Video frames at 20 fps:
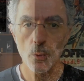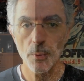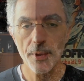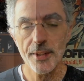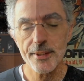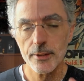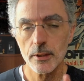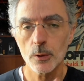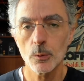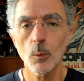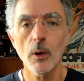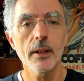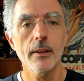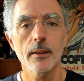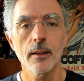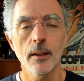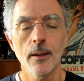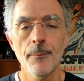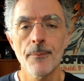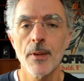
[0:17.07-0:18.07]
Reason
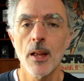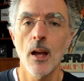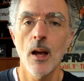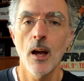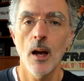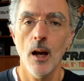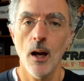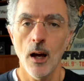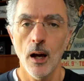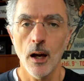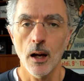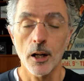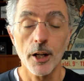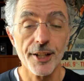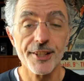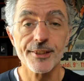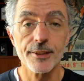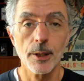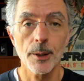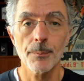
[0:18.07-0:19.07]
1. Uh,
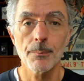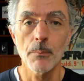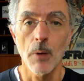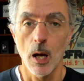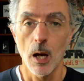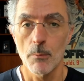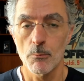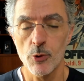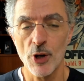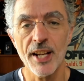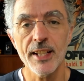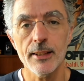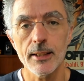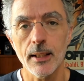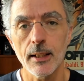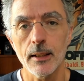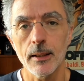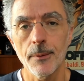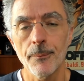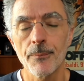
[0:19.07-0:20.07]
custom
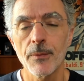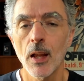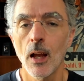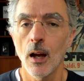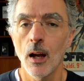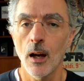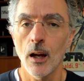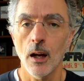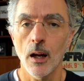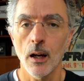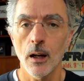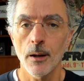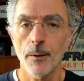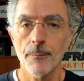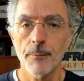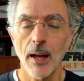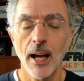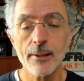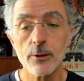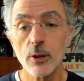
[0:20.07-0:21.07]
branding.
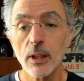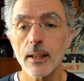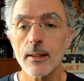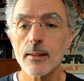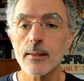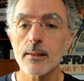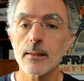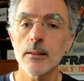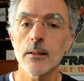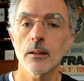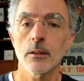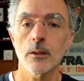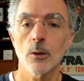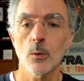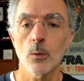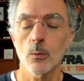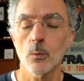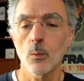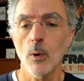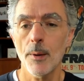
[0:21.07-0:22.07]
Um, as you can see on the
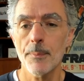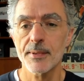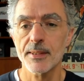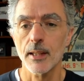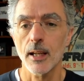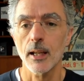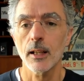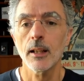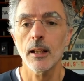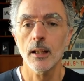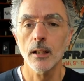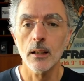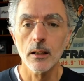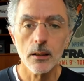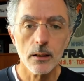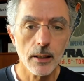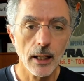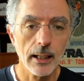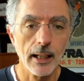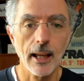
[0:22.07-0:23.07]
website
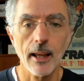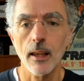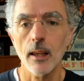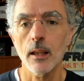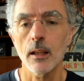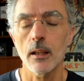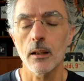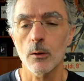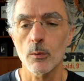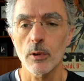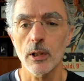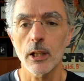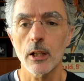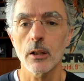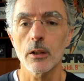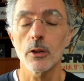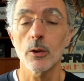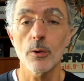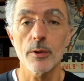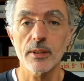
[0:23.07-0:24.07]
here that I
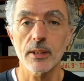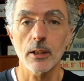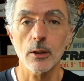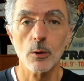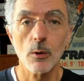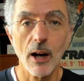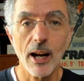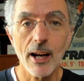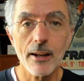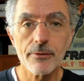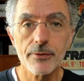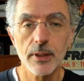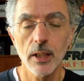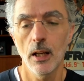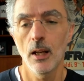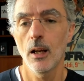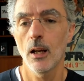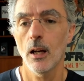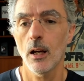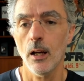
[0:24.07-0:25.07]
created using Craft,
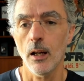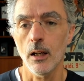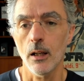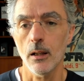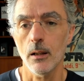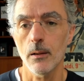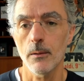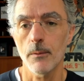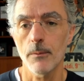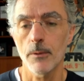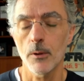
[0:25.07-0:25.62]
uh,